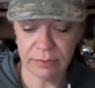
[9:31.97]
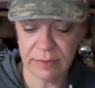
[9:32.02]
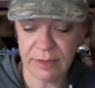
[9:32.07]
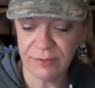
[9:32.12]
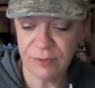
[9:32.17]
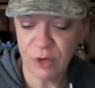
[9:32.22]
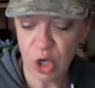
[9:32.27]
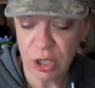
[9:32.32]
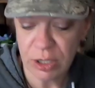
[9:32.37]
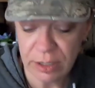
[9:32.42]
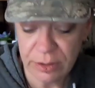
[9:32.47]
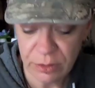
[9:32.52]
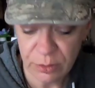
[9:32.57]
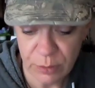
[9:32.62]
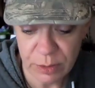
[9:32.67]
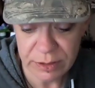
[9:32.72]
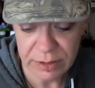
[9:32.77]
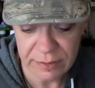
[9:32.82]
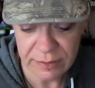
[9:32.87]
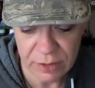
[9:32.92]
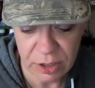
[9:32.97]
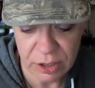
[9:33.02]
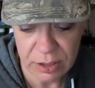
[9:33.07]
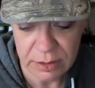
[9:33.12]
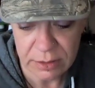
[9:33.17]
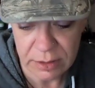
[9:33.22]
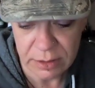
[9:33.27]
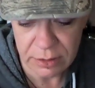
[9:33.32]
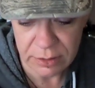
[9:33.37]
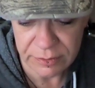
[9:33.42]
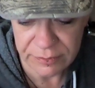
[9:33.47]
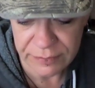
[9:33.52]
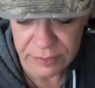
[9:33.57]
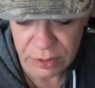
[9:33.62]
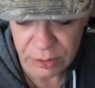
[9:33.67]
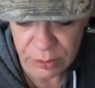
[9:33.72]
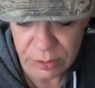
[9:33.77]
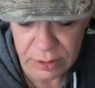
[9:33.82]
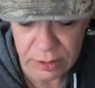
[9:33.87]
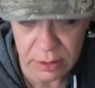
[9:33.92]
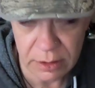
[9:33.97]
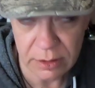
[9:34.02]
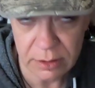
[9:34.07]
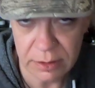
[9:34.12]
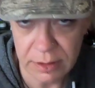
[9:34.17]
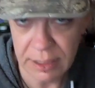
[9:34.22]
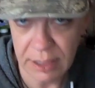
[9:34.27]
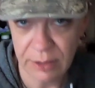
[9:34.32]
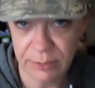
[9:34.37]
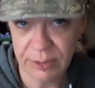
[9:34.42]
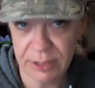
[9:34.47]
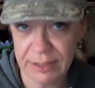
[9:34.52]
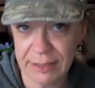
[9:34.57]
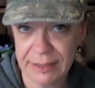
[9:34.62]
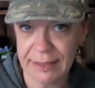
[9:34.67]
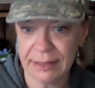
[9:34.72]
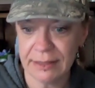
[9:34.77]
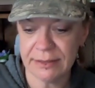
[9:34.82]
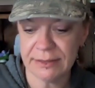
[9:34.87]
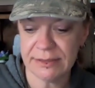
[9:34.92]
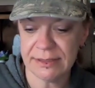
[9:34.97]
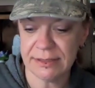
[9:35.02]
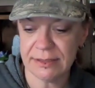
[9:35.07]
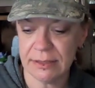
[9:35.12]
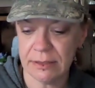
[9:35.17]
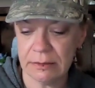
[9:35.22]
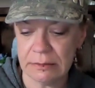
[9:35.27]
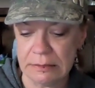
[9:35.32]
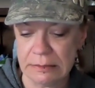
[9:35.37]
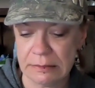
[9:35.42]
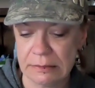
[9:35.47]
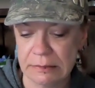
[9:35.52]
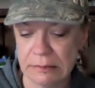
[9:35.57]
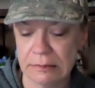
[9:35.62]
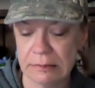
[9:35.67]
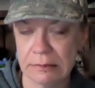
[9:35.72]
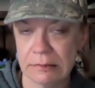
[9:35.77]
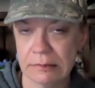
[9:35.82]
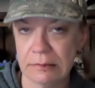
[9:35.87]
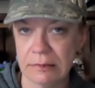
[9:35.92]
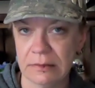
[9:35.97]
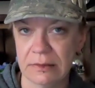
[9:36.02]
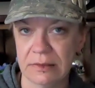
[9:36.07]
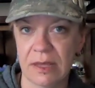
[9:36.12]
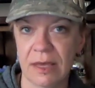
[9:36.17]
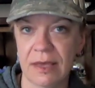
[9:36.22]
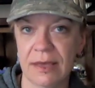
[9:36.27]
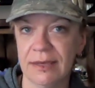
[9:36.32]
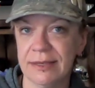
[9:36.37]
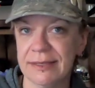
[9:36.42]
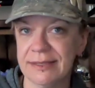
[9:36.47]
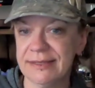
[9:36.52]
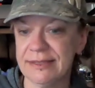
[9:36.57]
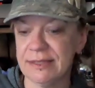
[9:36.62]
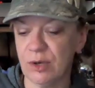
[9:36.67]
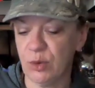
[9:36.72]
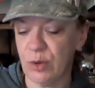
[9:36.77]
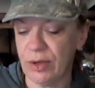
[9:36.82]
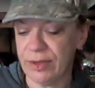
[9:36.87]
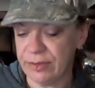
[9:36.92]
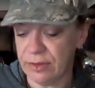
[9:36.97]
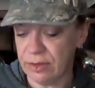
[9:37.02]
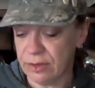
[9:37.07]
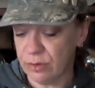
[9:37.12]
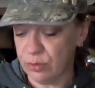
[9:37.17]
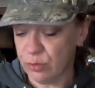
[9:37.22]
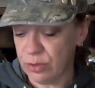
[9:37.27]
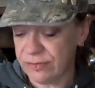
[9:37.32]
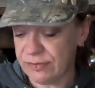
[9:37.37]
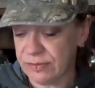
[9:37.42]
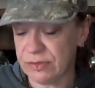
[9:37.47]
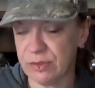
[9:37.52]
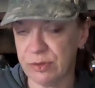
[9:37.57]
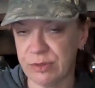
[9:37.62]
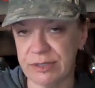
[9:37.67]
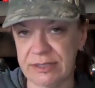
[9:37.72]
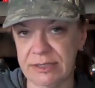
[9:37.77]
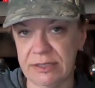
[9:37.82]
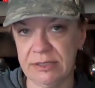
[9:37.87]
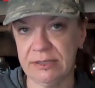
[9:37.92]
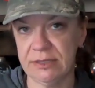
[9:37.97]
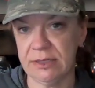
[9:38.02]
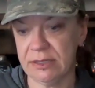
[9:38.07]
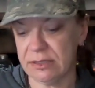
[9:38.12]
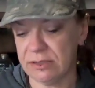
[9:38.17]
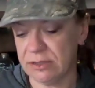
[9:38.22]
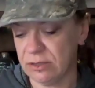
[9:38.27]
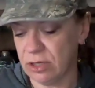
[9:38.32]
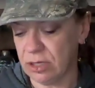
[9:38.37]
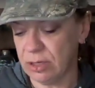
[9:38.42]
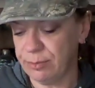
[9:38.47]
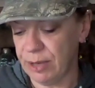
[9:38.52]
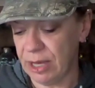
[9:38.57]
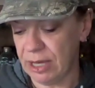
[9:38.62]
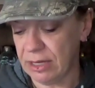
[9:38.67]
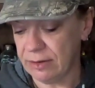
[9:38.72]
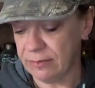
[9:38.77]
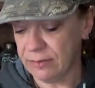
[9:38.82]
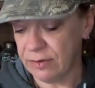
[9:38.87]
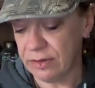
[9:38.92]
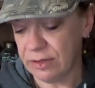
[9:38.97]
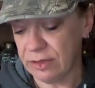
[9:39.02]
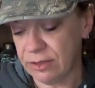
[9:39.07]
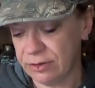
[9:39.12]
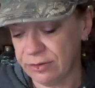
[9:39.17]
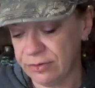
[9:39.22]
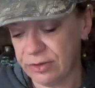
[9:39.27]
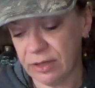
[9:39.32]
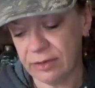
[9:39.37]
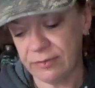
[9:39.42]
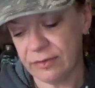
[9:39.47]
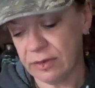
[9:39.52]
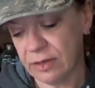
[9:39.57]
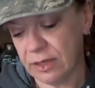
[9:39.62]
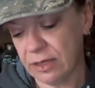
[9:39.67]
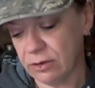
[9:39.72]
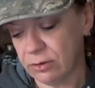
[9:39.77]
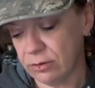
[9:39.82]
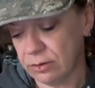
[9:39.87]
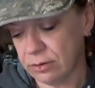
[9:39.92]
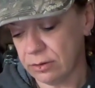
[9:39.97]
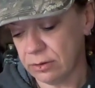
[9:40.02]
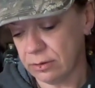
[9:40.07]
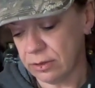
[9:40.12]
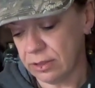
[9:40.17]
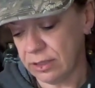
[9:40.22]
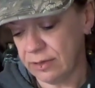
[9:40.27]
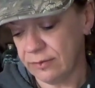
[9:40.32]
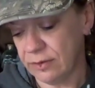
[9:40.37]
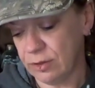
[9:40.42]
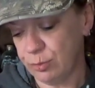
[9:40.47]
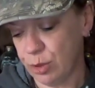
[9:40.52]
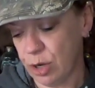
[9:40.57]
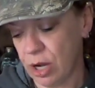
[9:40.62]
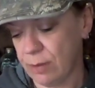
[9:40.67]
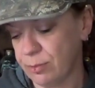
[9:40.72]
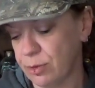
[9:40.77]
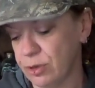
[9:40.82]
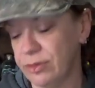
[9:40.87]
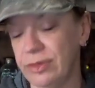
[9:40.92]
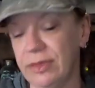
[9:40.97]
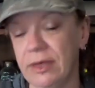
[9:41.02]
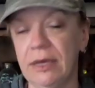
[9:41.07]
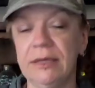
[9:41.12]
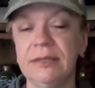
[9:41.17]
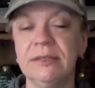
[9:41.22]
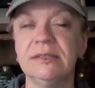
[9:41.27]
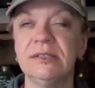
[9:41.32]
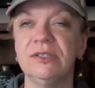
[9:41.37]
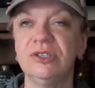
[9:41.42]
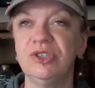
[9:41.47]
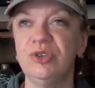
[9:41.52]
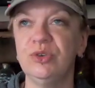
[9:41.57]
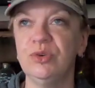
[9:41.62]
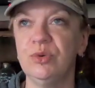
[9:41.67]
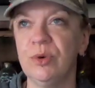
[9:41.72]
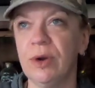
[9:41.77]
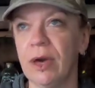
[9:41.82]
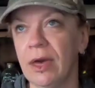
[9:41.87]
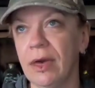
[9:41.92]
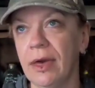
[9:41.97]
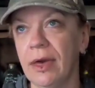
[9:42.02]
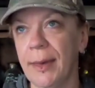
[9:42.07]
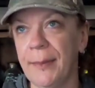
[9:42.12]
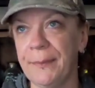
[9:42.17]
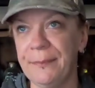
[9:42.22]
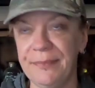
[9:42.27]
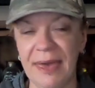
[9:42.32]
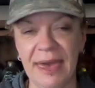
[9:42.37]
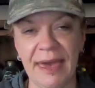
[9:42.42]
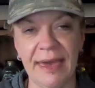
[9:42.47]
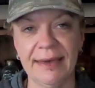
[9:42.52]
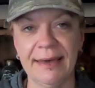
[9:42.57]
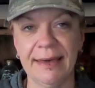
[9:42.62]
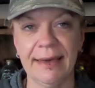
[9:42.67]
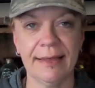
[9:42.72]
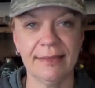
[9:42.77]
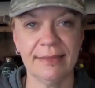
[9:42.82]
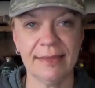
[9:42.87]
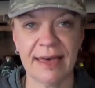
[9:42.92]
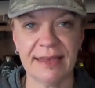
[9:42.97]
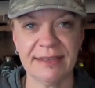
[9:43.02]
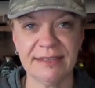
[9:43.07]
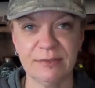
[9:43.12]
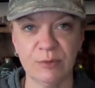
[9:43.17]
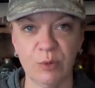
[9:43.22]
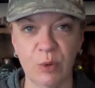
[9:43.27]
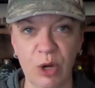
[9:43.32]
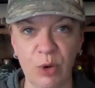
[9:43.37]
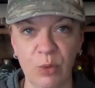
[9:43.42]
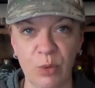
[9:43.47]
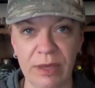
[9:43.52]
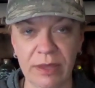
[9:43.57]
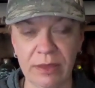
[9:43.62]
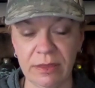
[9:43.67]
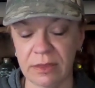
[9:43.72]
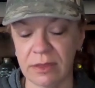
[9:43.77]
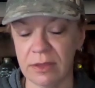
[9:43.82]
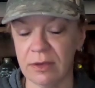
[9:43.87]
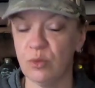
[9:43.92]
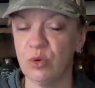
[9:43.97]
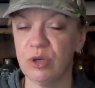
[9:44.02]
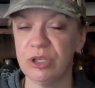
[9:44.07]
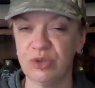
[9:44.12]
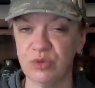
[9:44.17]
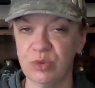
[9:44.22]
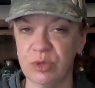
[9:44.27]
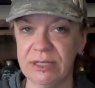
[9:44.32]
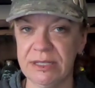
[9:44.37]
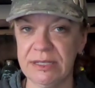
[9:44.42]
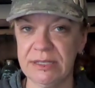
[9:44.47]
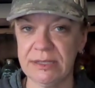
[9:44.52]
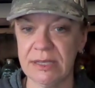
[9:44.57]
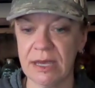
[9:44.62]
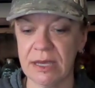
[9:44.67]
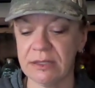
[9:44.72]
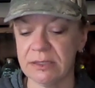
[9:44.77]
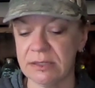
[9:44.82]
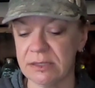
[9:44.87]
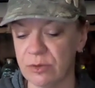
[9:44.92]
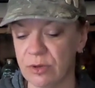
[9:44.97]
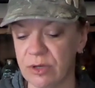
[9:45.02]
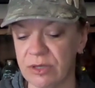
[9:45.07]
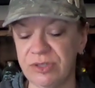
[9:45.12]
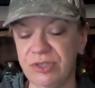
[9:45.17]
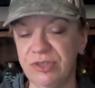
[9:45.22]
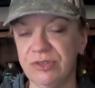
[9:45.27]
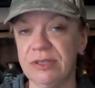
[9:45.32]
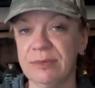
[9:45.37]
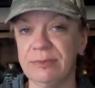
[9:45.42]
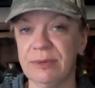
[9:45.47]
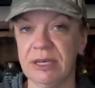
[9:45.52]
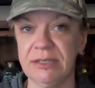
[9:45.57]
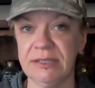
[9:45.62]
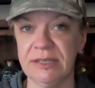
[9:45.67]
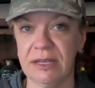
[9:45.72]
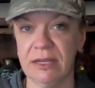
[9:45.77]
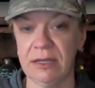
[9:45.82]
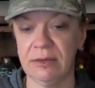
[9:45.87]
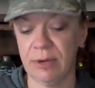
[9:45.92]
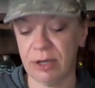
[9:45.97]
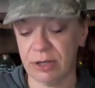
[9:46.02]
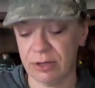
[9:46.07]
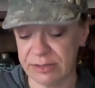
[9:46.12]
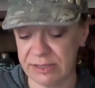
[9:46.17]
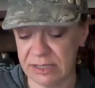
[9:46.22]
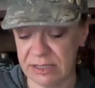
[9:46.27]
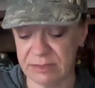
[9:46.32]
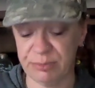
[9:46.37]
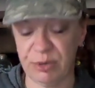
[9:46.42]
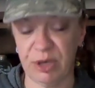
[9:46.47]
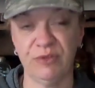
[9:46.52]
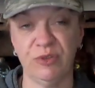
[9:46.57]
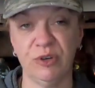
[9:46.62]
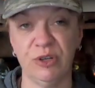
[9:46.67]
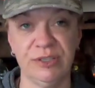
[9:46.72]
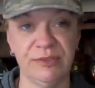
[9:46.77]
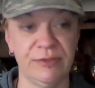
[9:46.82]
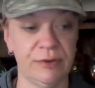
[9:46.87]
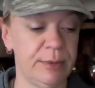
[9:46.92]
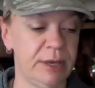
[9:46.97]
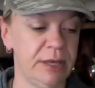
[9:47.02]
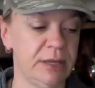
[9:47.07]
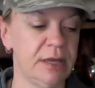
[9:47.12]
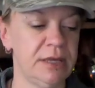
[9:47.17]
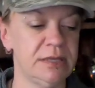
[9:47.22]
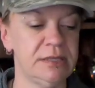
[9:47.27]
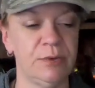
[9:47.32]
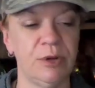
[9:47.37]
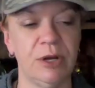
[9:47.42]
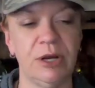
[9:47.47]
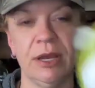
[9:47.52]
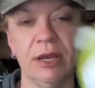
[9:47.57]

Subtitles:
They've got another one. They've got another few here. Now I'm going to get into... So at the thrift stores these days, you got to bag everything yourself, and they don't give you proper things to bag glassware with, which really sucked. So I was using my teddy bears as buffers for my glassware.